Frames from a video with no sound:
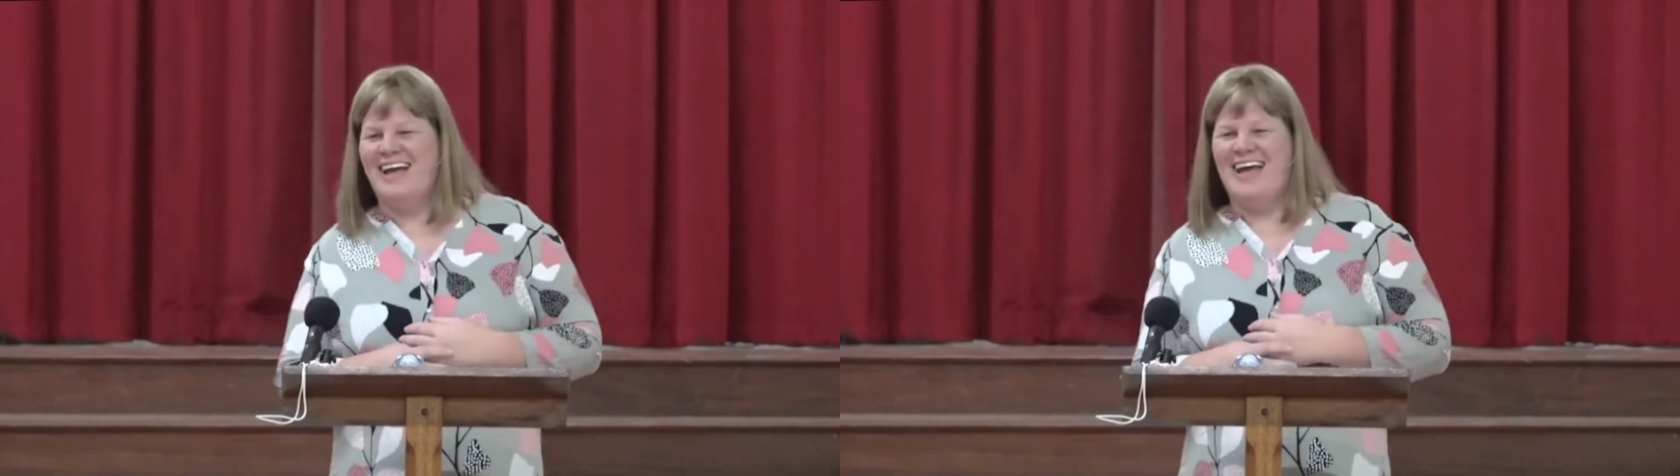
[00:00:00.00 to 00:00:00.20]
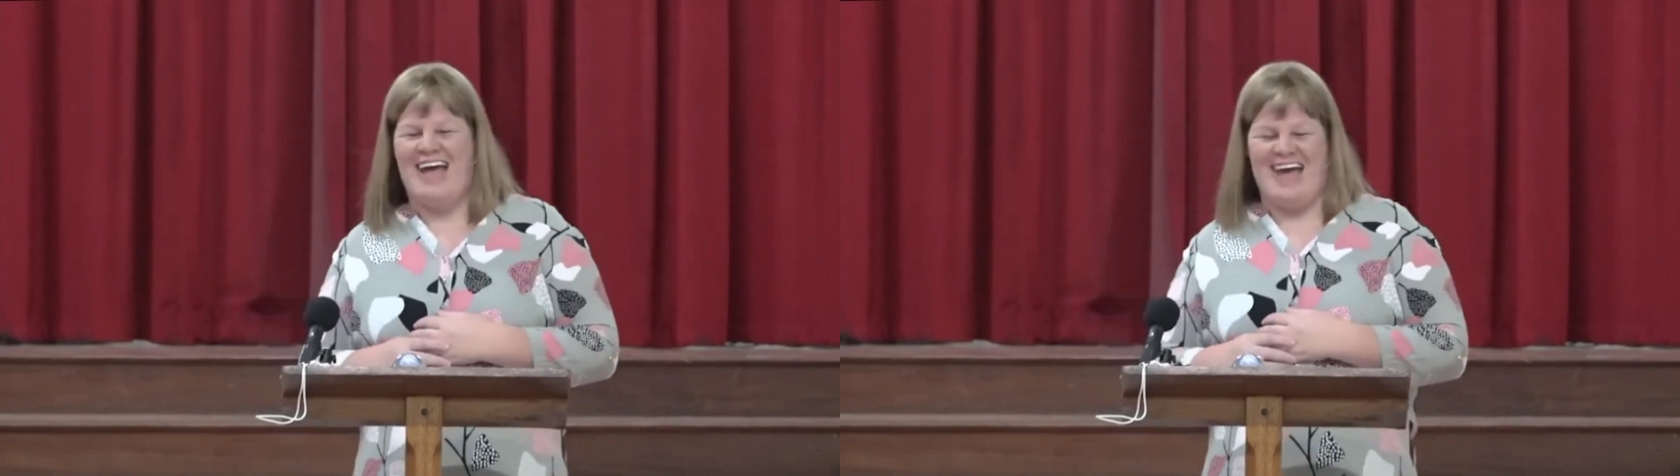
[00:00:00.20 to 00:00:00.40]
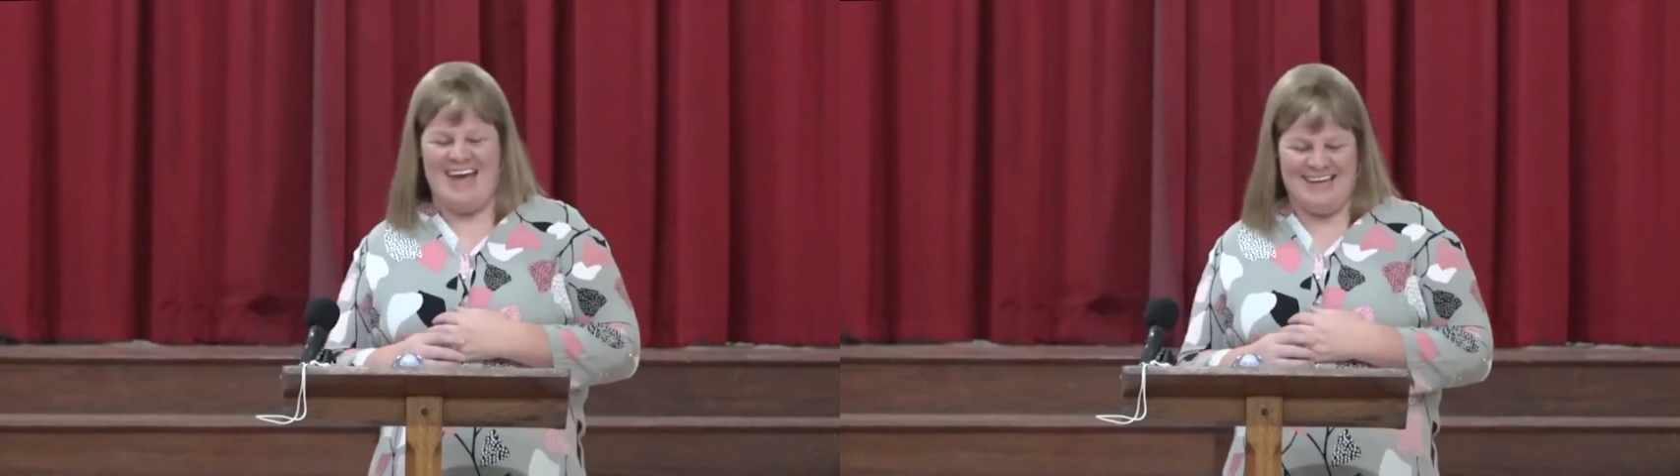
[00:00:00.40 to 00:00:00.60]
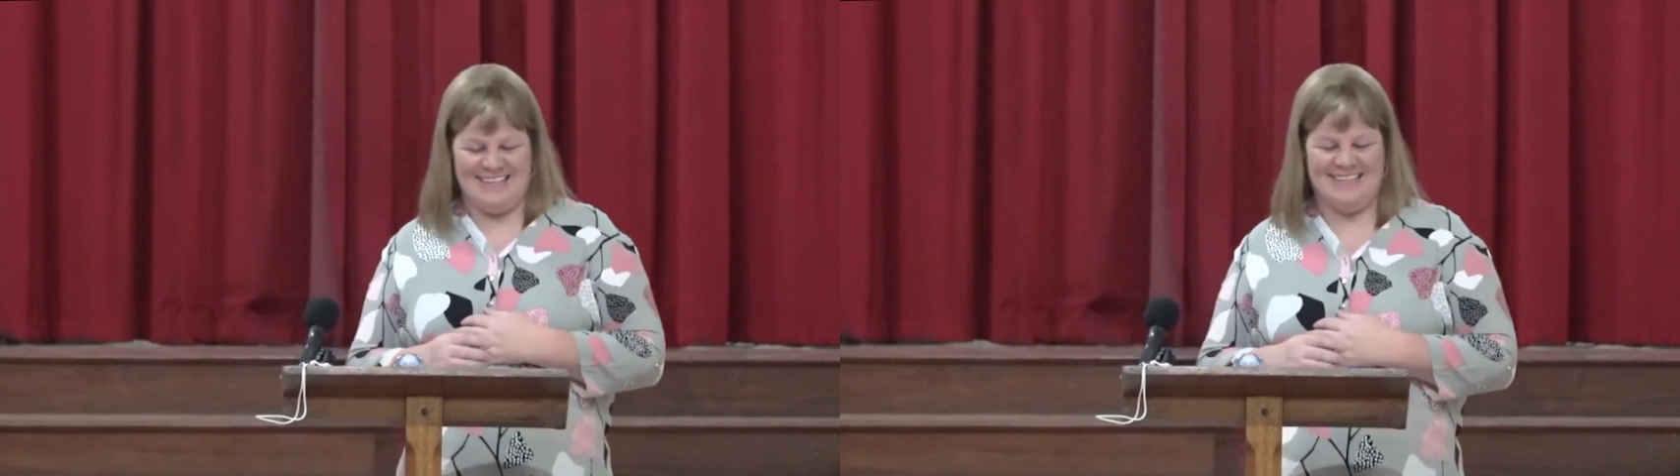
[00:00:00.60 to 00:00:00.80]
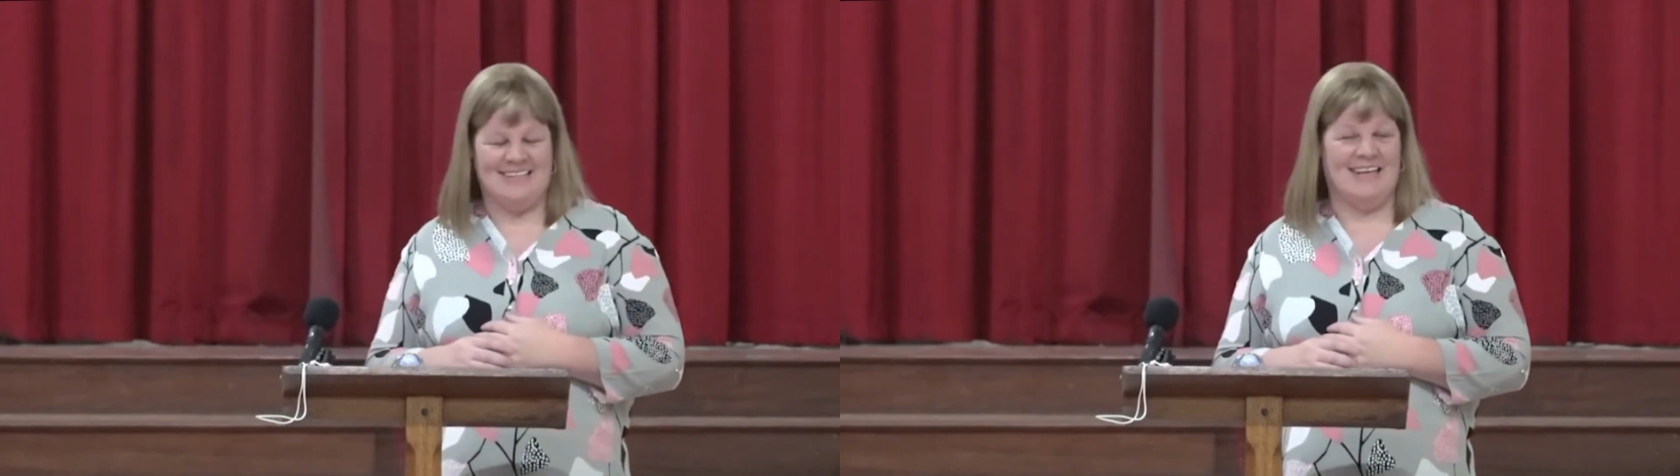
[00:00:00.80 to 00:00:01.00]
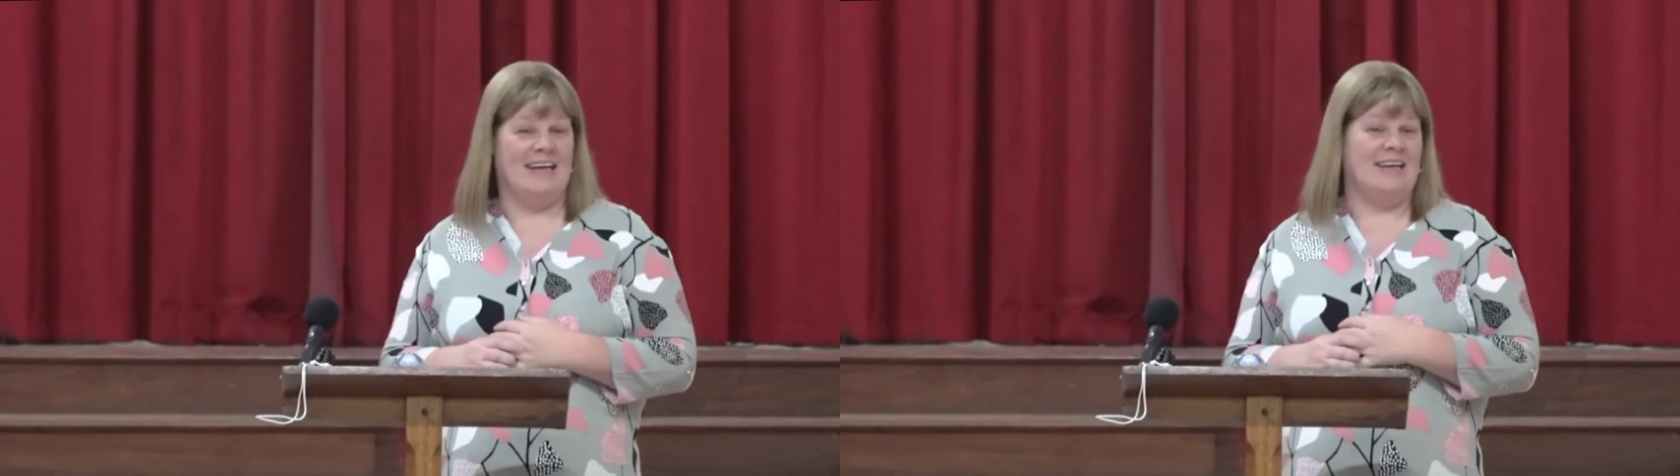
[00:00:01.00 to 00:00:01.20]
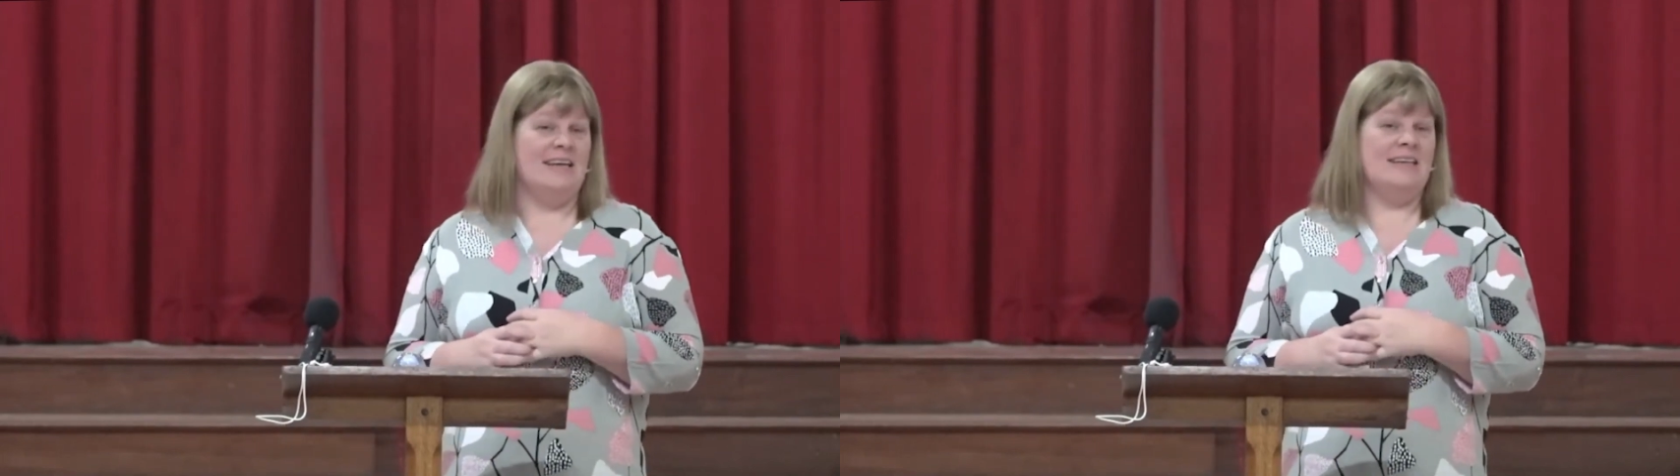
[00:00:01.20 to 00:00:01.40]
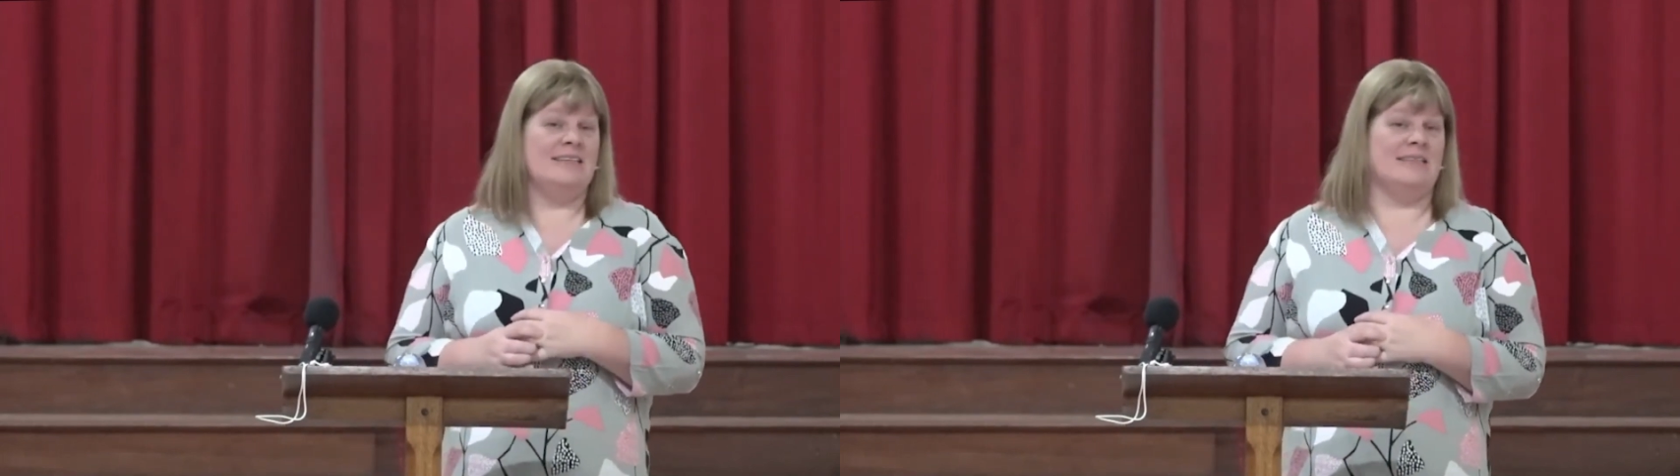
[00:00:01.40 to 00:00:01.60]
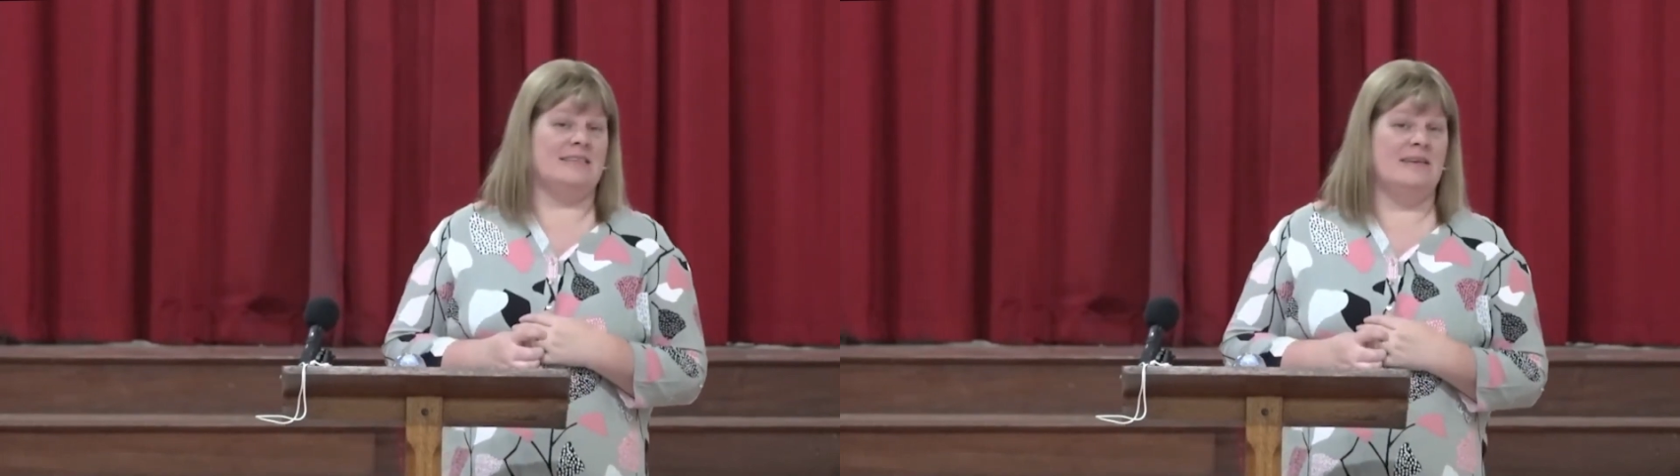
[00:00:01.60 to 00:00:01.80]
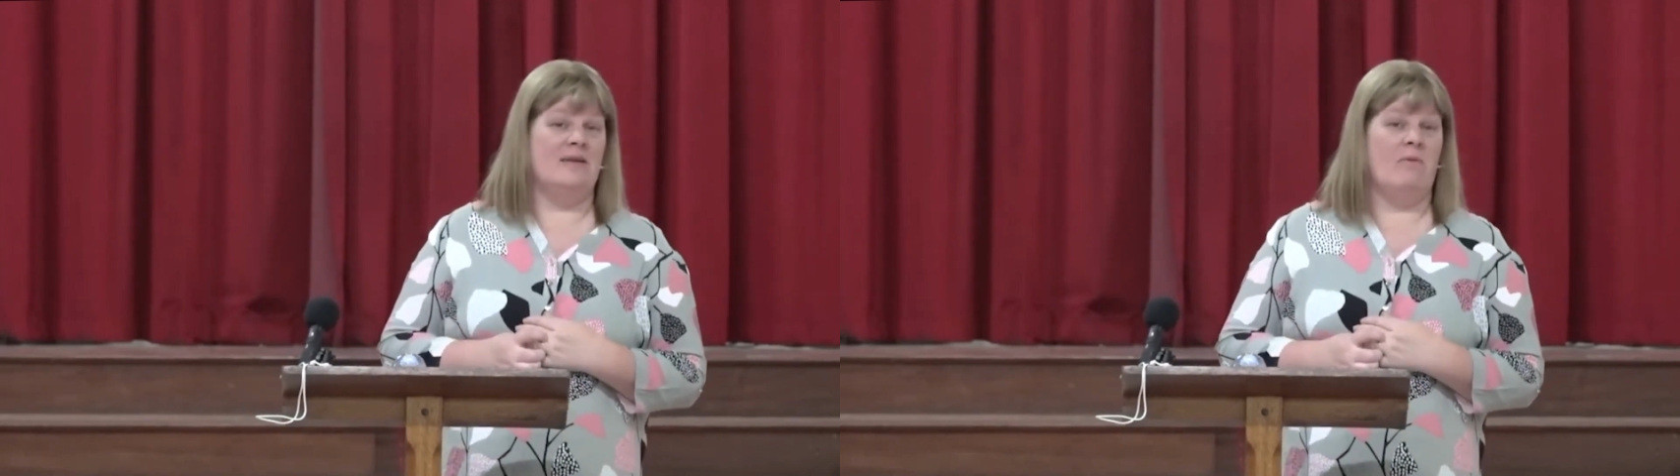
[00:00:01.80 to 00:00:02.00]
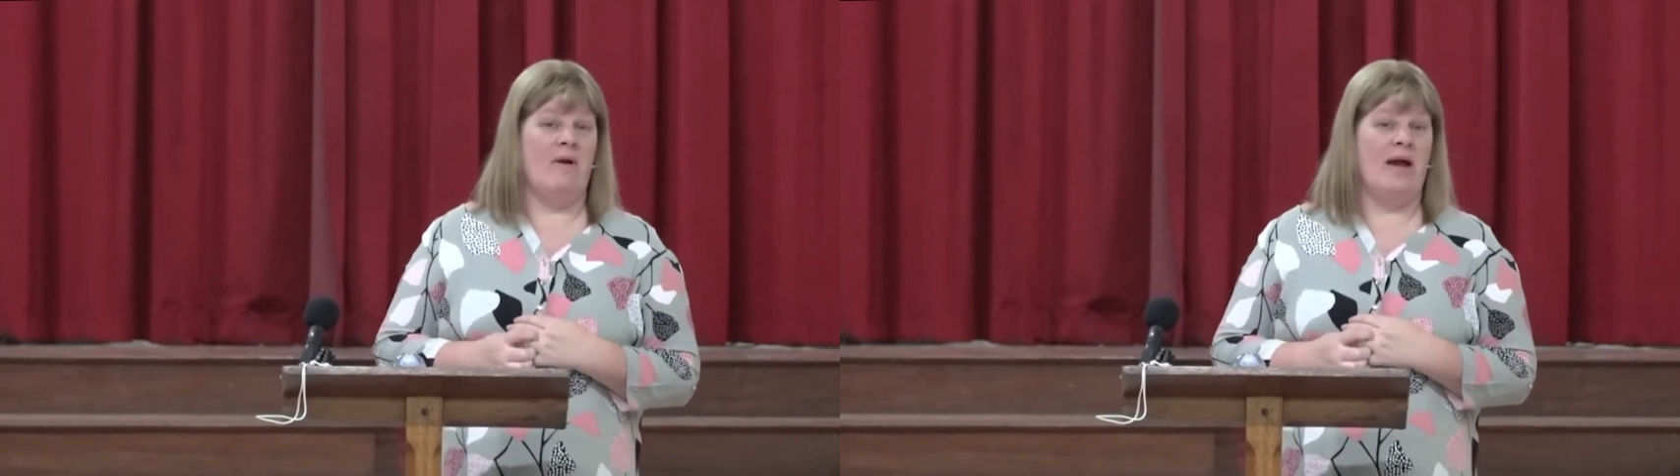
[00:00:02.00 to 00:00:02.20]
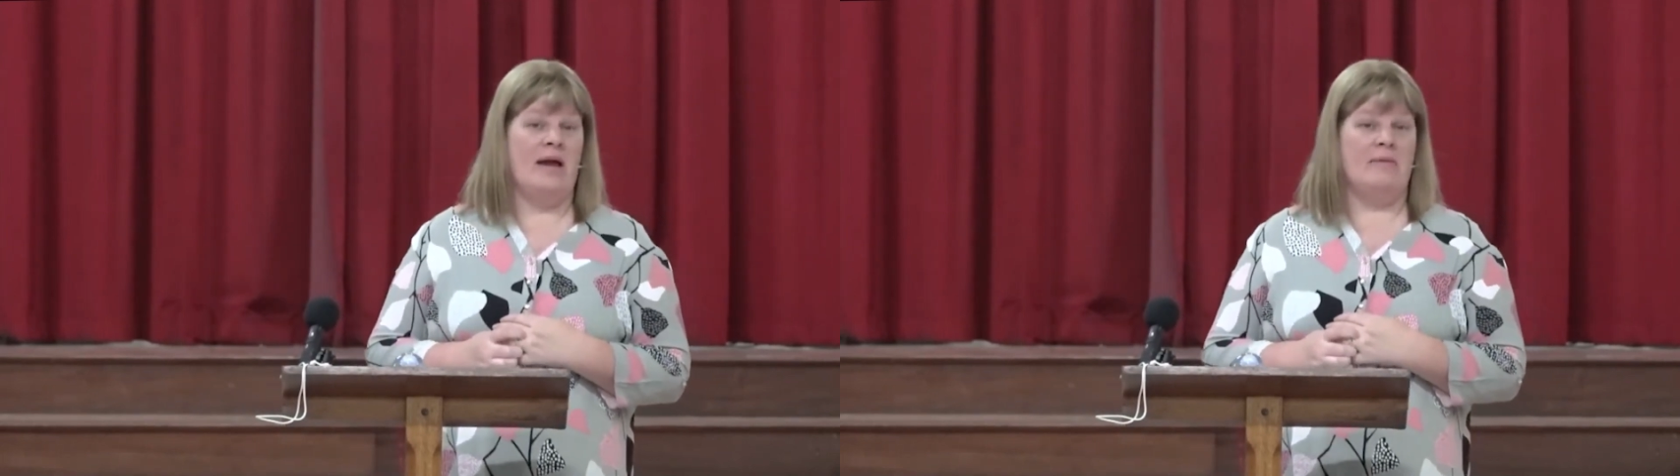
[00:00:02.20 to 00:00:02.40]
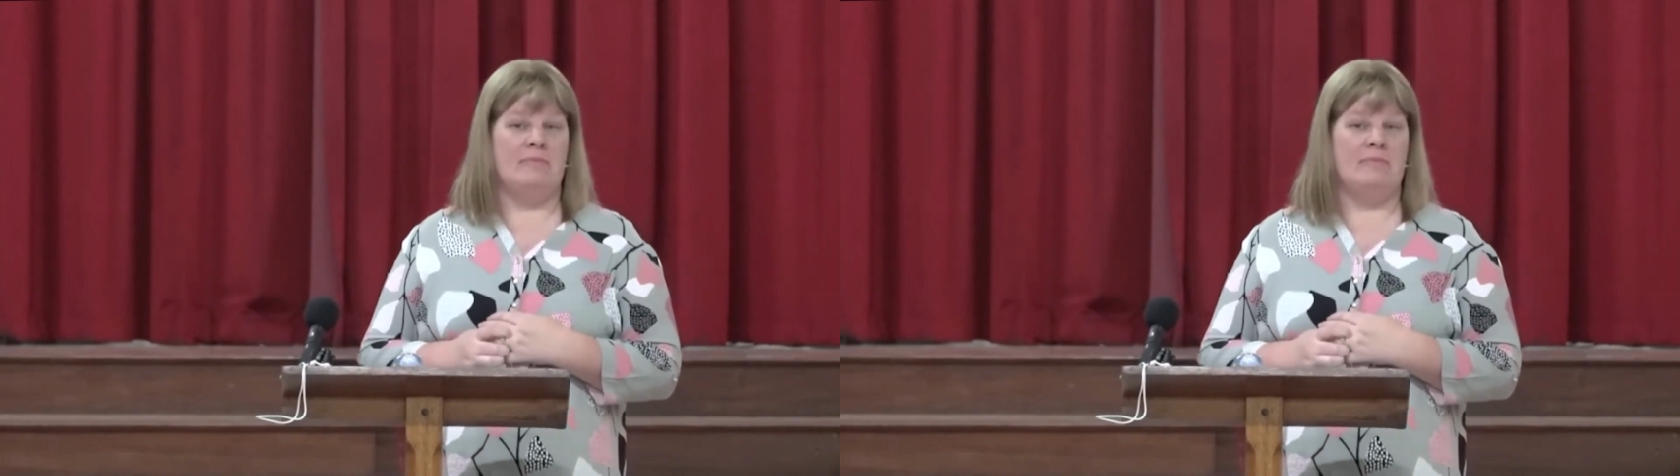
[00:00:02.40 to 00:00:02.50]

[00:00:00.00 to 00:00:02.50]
And it is, in a way,